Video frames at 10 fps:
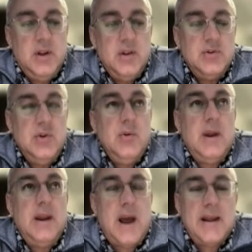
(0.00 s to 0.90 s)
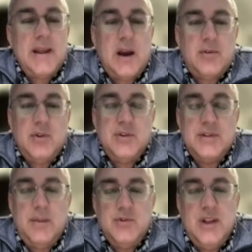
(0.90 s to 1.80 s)
to knock out those
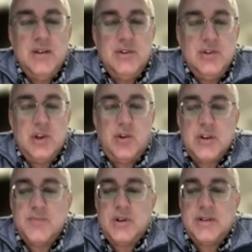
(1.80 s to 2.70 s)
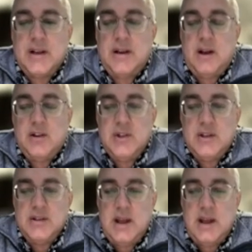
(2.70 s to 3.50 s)
same genes using CRISPR technologies,